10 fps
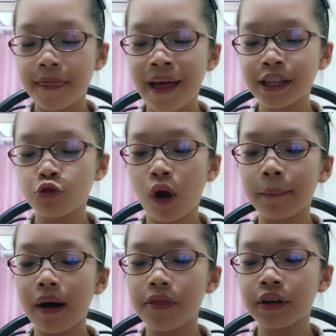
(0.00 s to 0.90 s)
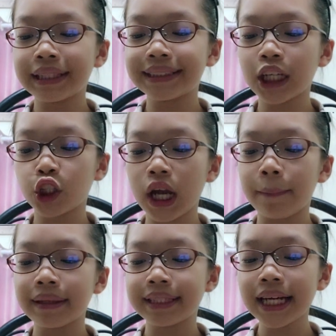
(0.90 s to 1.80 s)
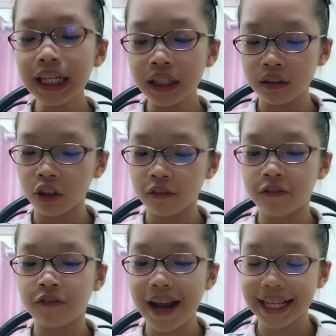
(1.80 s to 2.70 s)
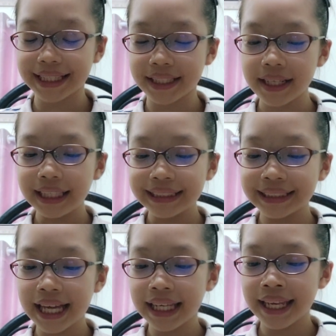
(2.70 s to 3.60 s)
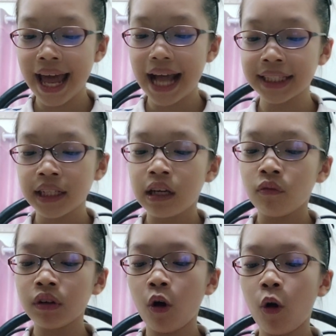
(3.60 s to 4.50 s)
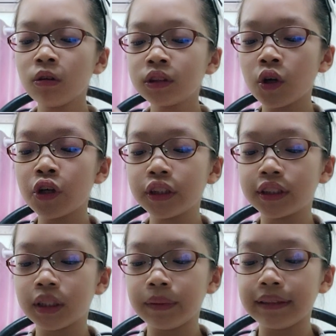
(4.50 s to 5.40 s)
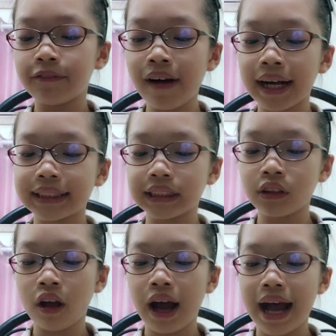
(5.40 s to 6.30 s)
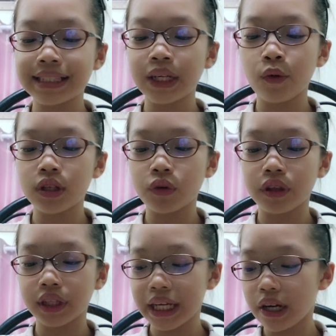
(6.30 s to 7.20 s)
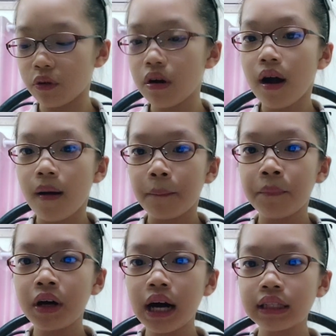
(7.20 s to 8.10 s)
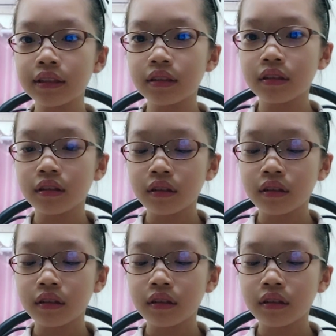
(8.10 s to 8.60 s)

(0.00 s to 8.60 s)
that's why Mother in such a particular fret, said Nat. We all told her to be fine so long as he was with you, but